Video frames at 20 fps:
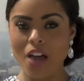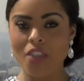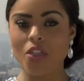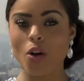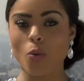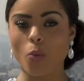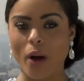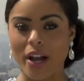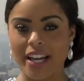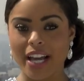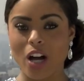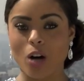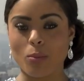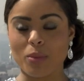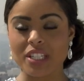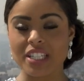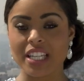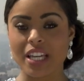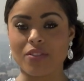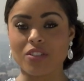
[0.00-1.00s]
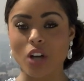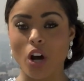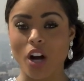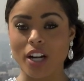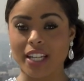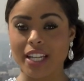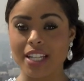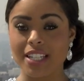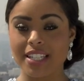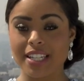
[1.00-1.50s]
The White Helmets gives
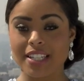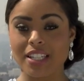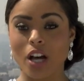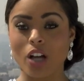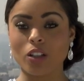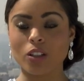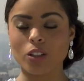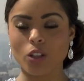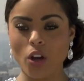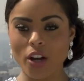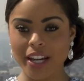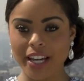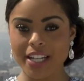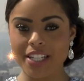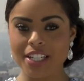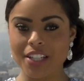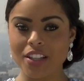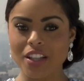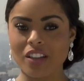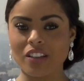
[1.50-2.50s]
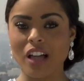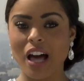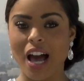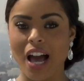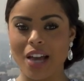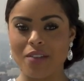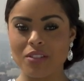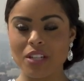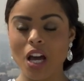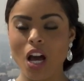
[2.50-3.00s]
audiences a look into the
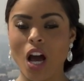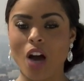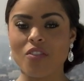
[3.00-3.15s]
lives